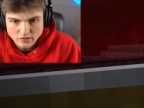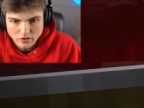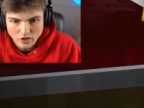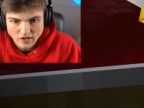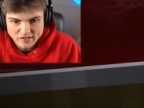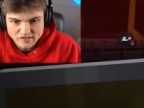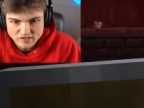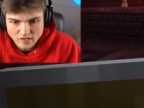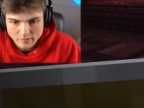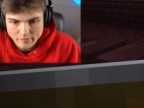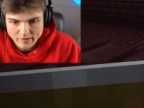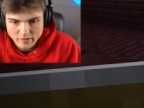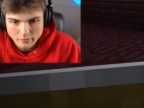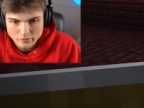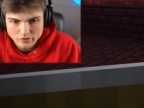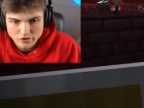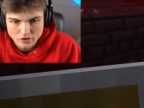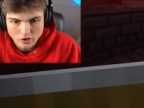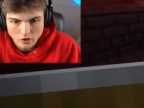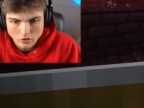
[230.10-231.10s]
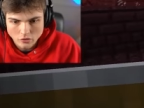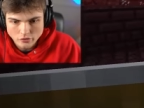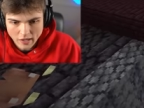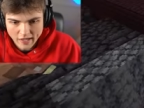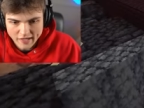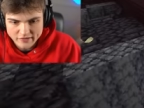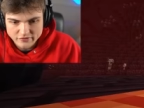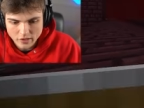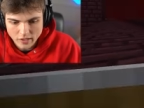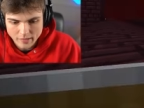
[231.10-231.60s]
Nice, I'm here with the gold,
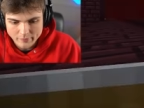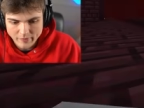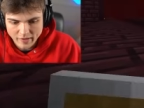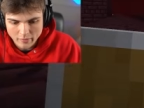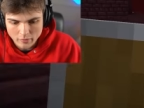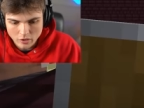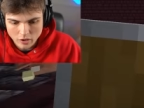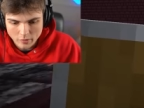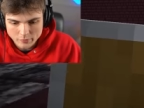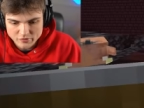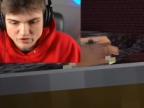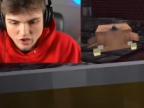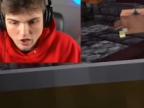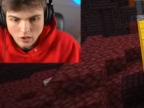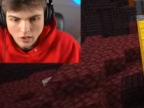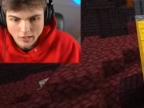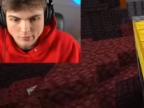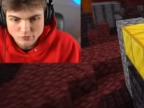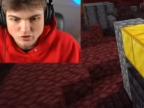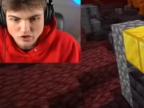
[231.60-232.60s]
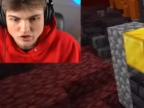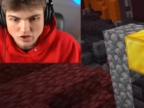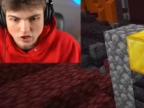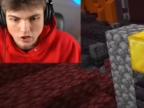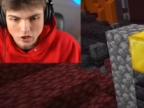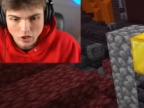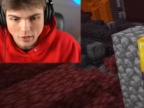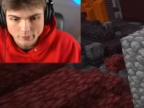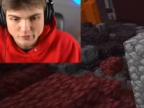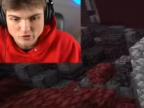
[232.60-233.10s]
and I'm now a lobster. I'm just
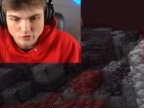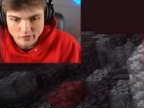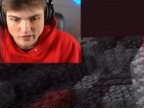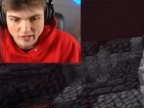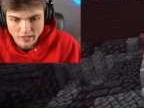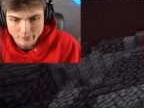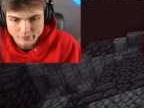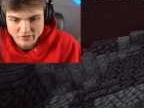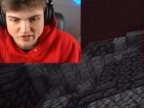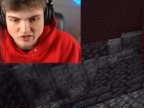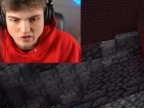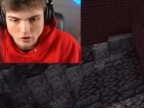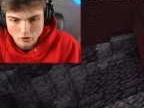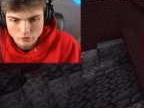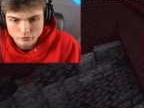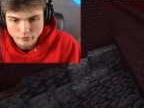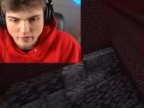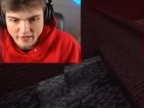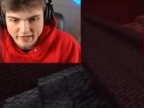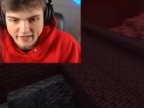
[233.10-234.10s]
lobstering up this gold right